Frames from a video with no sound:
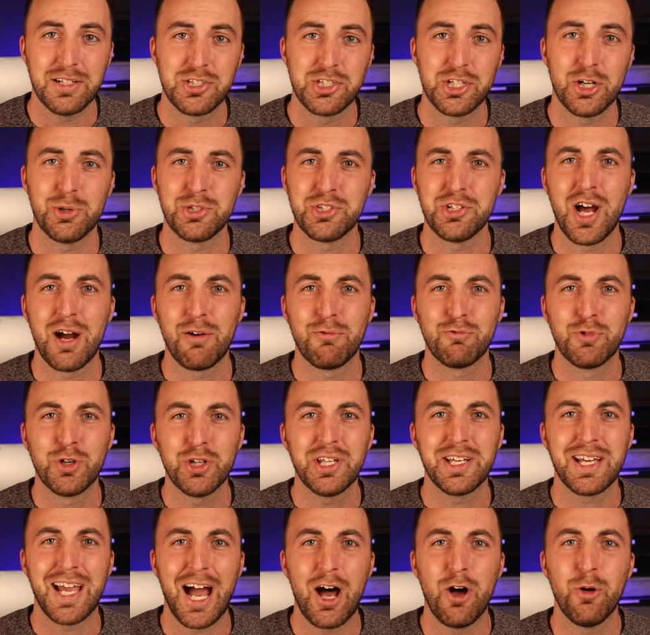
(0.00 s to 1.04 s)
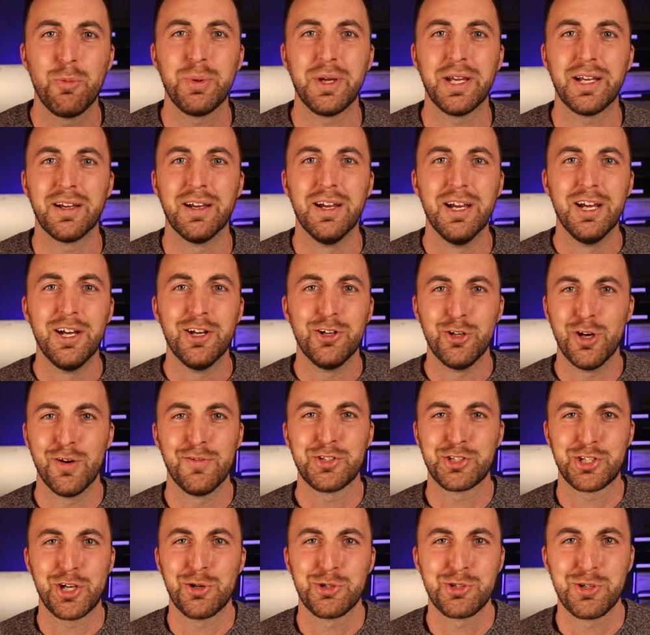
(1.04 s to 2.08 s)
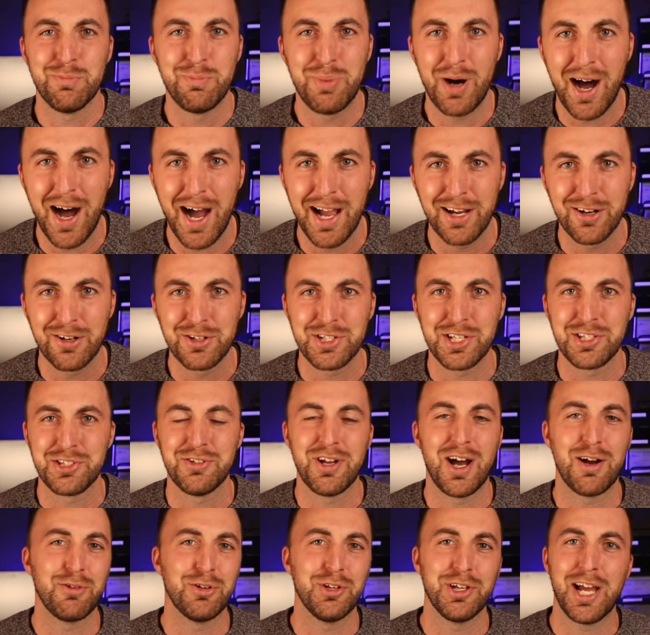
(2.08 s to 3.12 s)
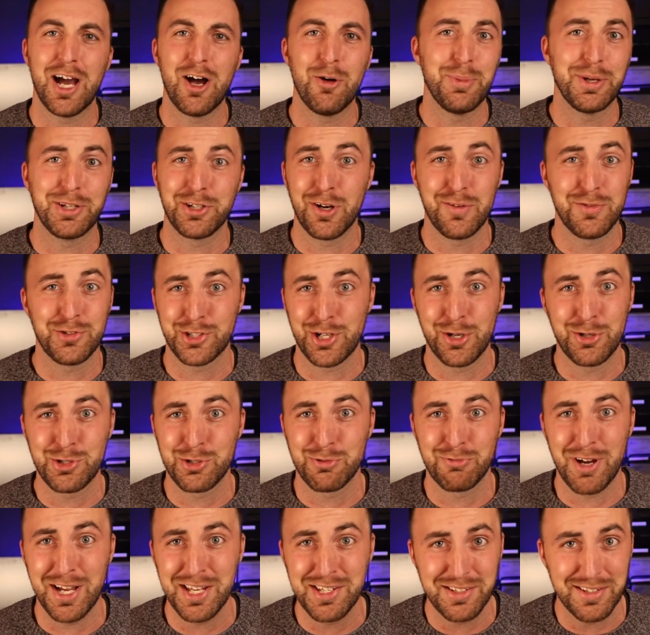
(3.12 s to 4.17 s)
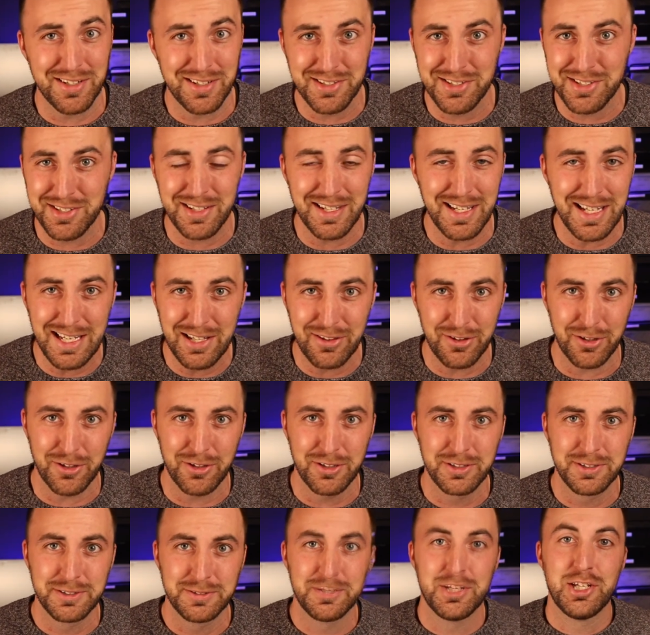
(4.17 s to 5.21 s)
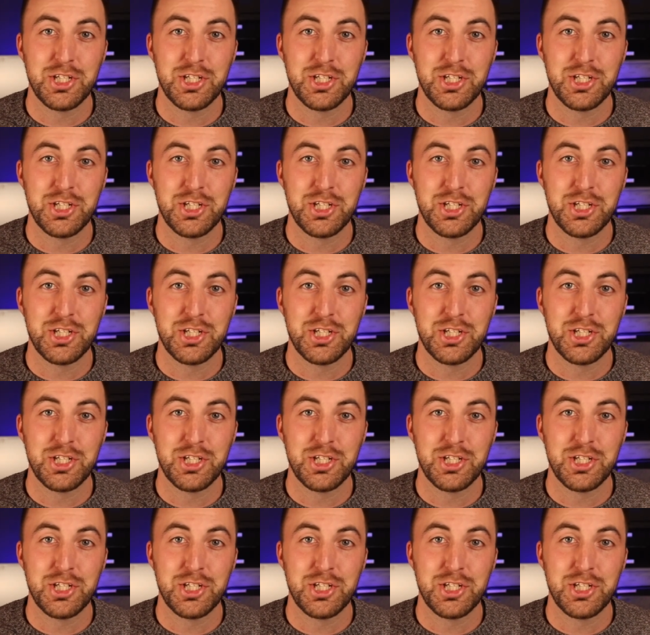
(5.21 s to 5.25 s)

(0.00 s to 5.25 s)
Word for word: So it's not really helping Nova Scotia buyers. It's not really helping Nova Scotia residents either.